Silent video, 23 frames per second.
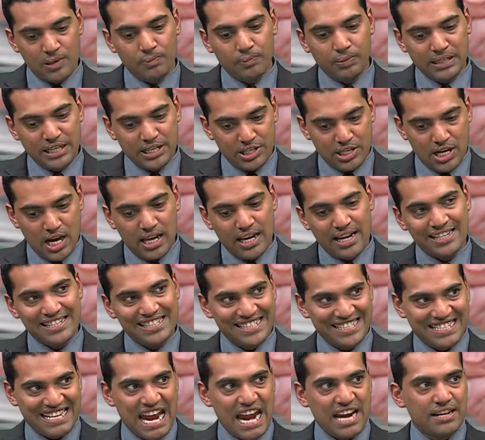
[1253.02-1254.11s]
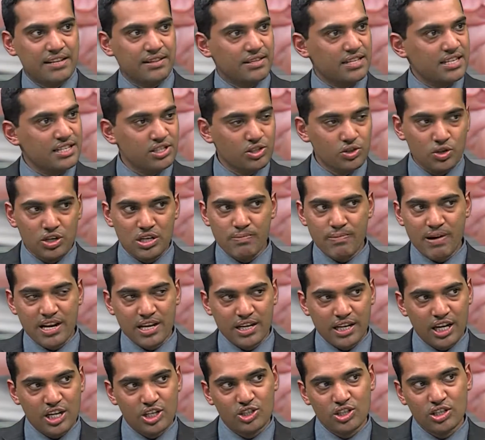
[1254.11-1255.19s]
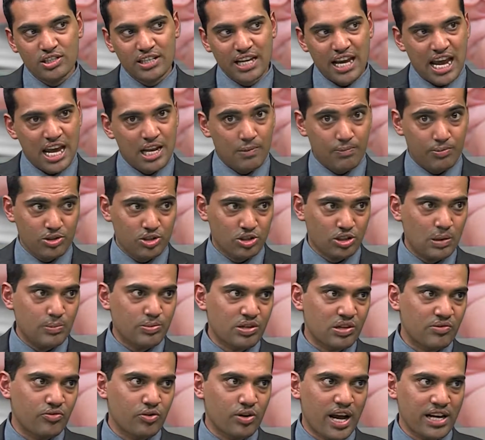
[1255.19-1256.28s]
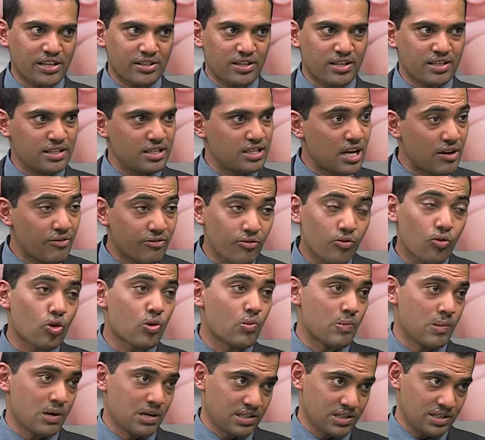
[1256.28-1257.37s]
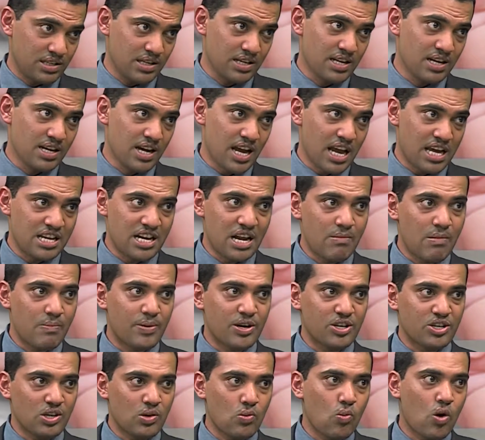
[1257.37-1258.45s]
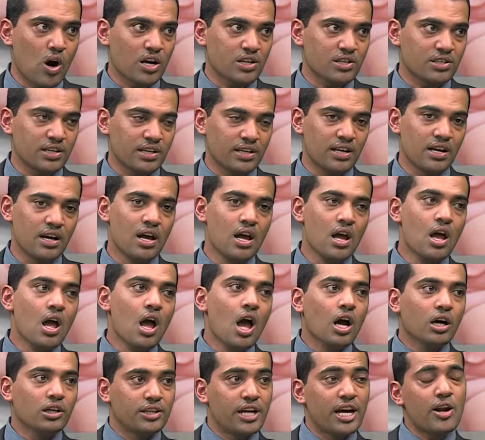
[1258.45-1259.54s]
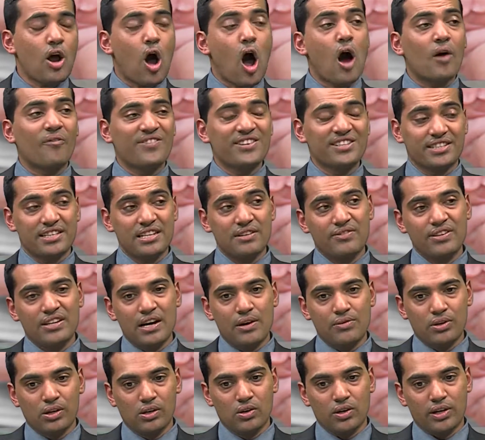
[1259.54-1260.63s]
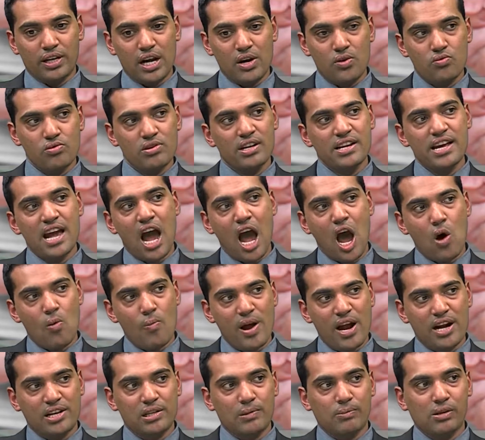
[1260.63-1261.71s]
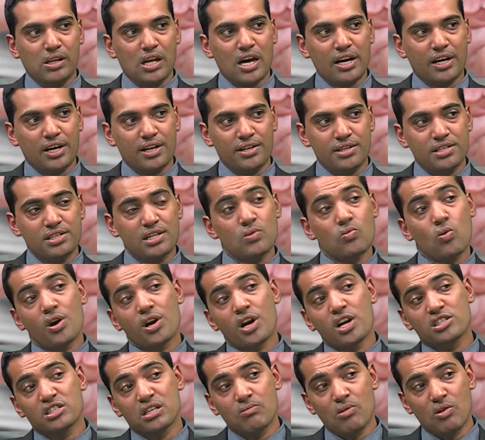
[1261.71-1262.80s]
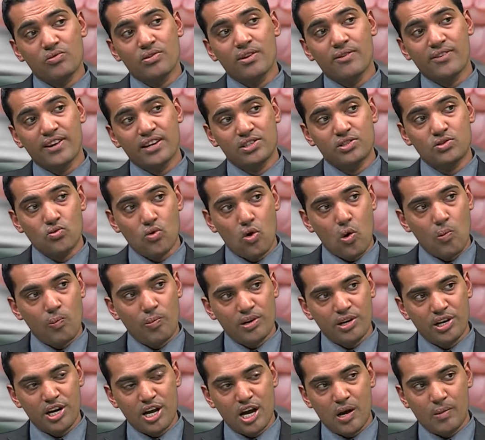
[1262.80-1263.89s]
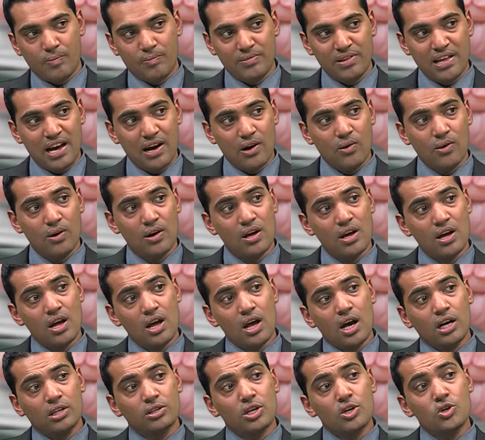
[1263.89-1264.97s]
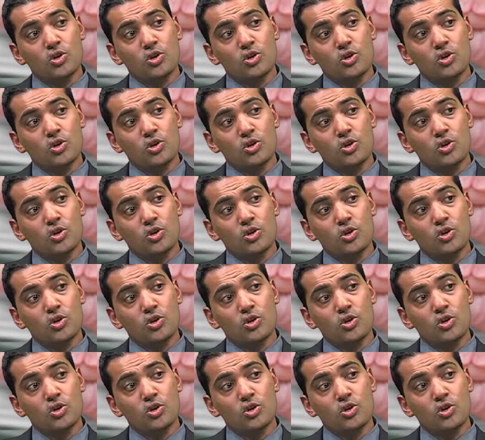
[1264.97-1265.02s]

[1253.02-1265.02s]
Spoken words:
Pletal, and statin, these 3 medications and a prescription for exercise, these are 4 must anytime a patient walks in. Then obviously we have to look at really how bad the blockage is and what are some of the ways to open it up. Now, the